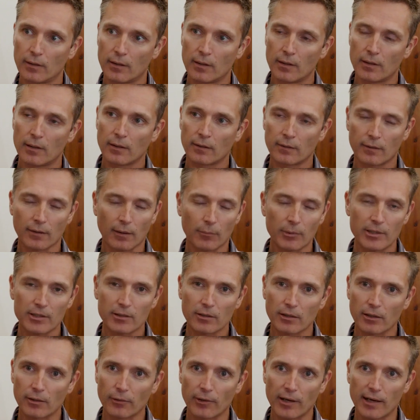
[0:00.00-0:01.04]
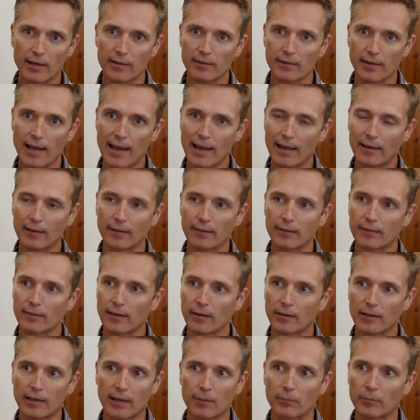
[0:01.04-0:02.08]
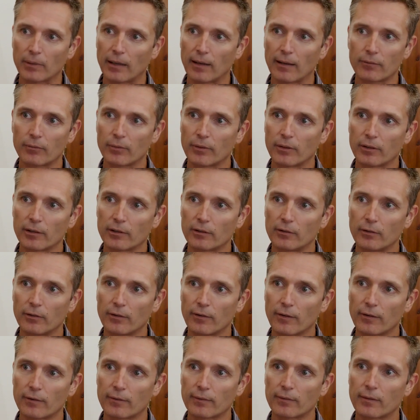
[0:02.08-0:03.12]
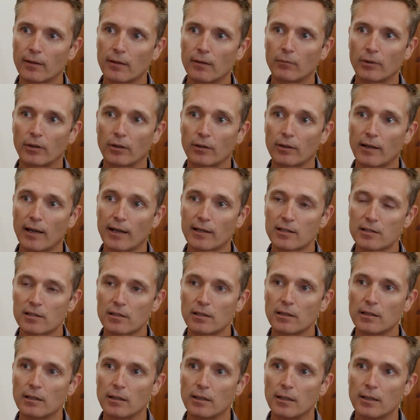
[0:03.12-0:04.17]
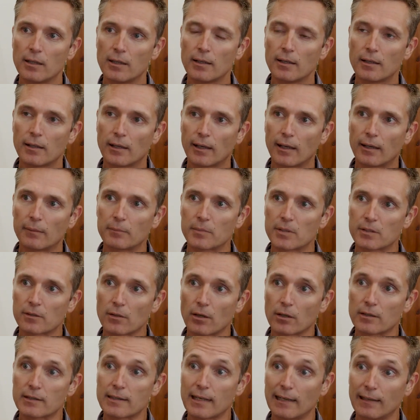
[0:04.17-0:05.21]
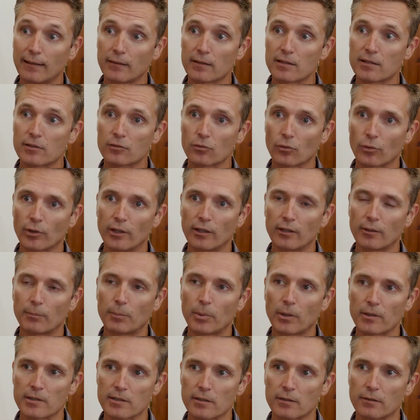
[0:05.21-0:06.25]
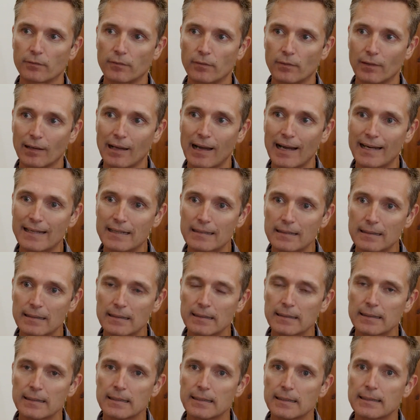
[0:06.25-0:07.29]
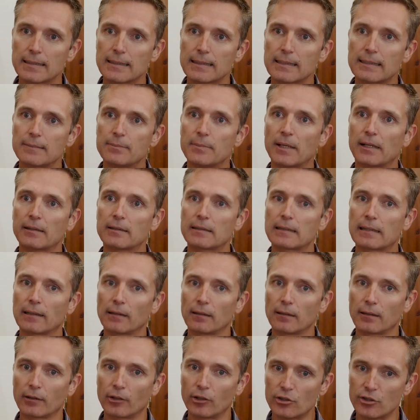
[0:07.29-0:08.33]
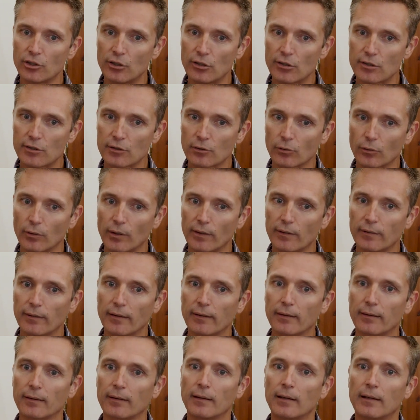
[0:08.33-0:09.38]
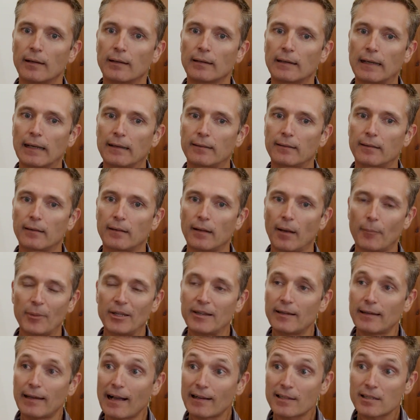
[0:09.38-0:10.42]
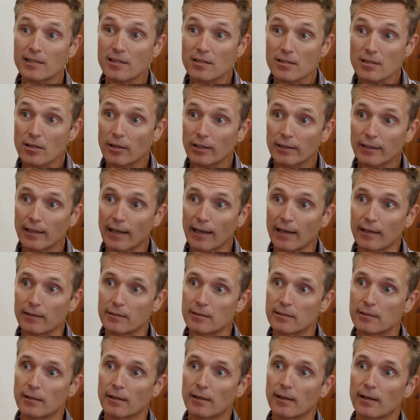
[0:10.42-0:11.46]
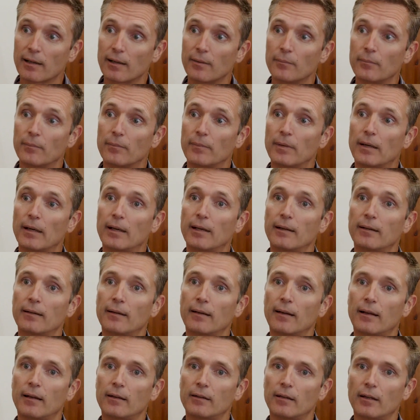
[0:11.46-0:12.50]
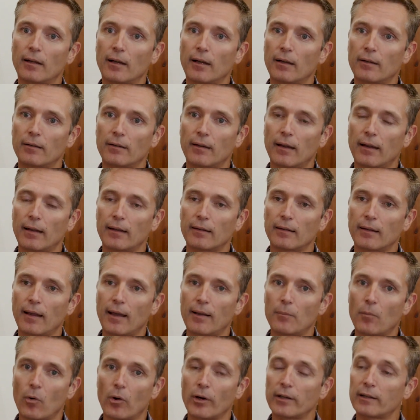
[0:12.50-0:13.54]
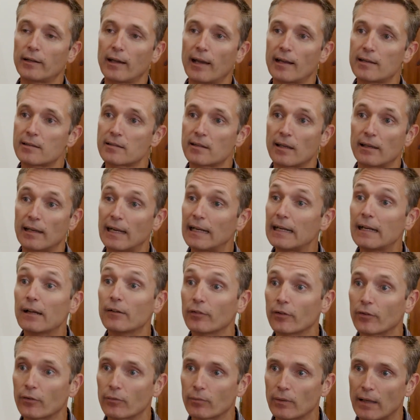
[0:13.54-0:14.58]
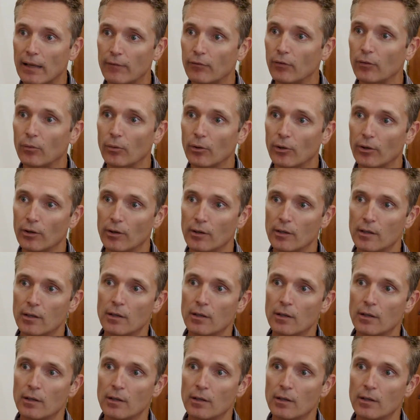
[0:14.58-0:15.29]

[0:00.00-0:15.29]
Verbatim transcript: Sure. Somebody's got to raise their hand and say, "Come, guys, we've got to do this. We've got to actually um, start telling this story in a positive light, um, and tell the good news stories." And get i mean the youngsters are engaged um, and uh, you know they, they're more engaged than any of us ever were